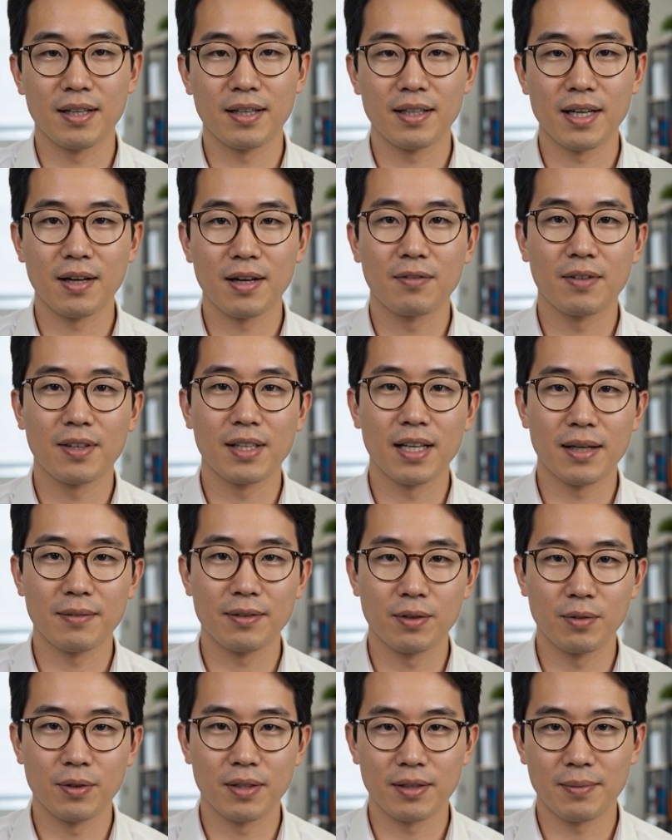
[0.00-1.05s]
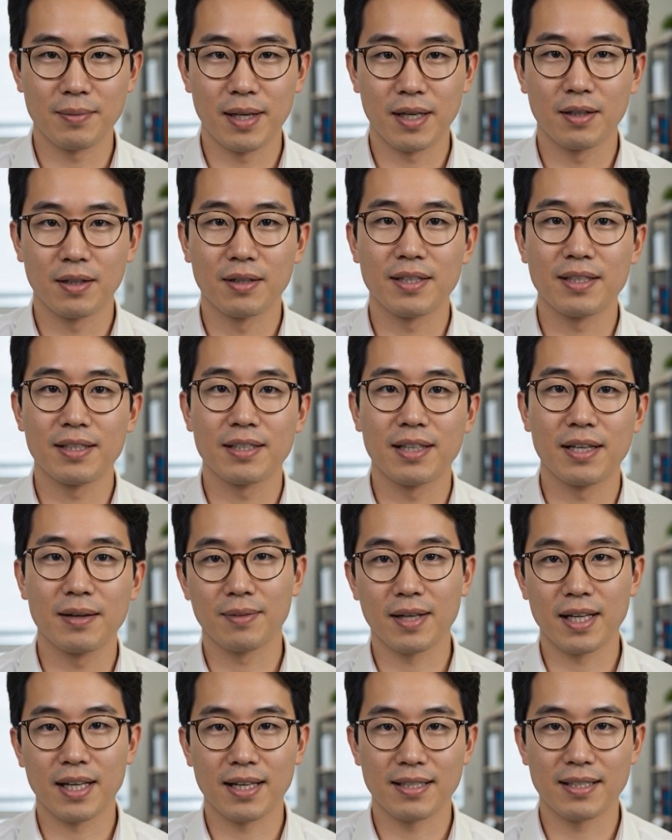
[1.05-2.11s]
Every game that runs better on the Steam
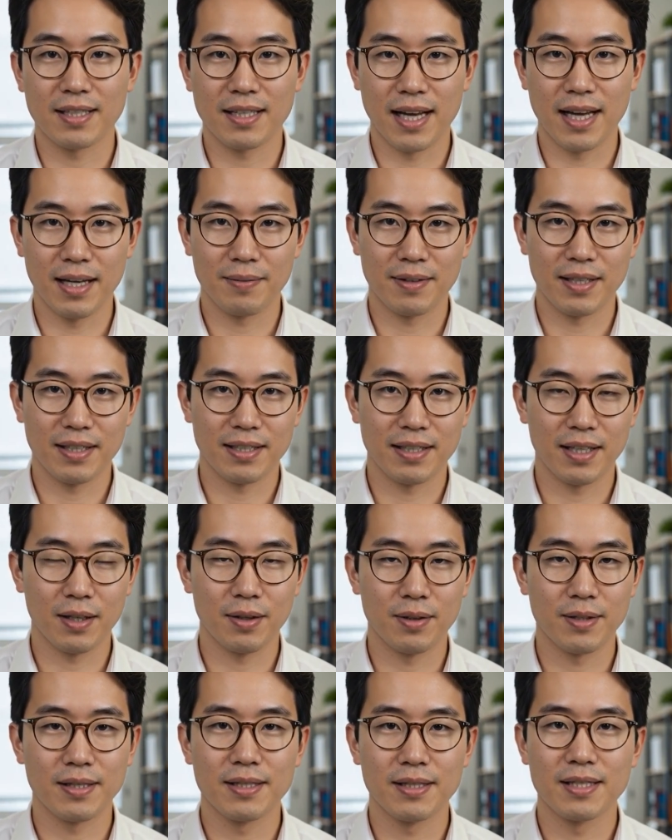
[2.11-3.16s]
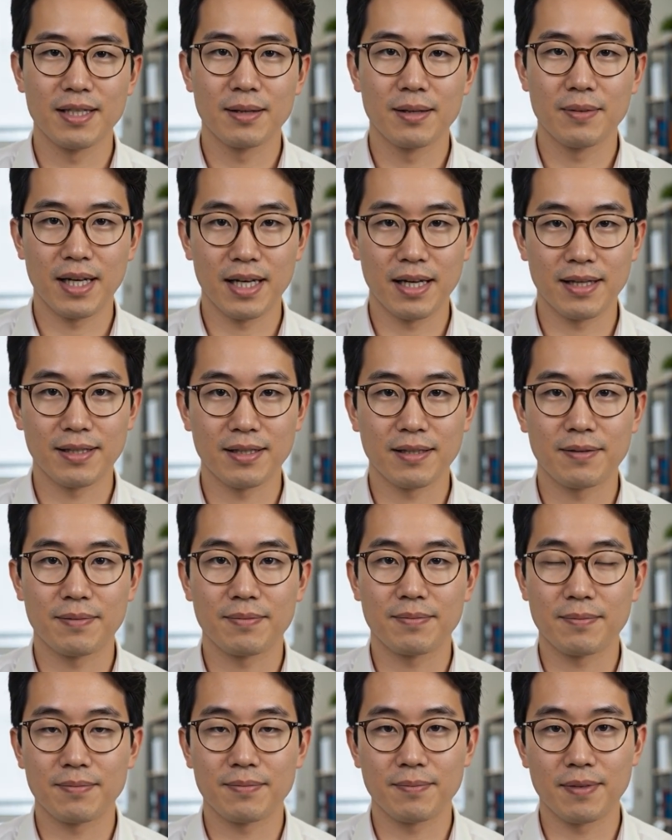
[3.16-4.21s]
Deck is a game that sells Steam Decks.
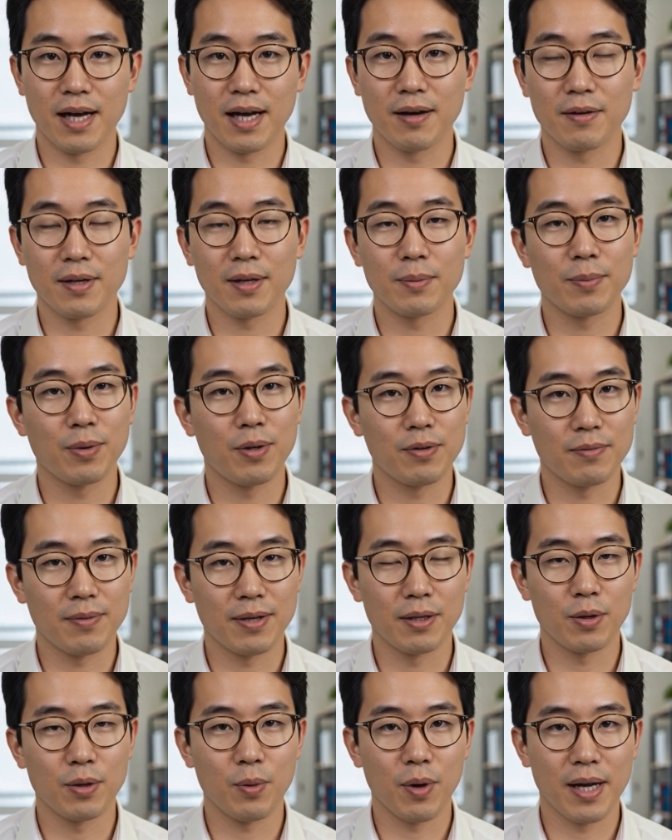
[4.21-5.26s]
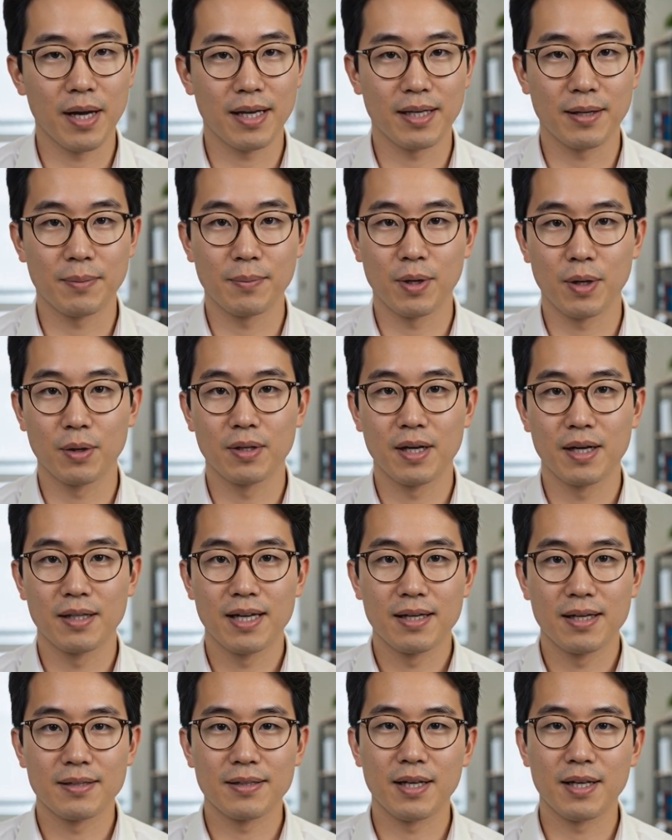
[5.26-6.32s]
Every improvement to Wine and Proton that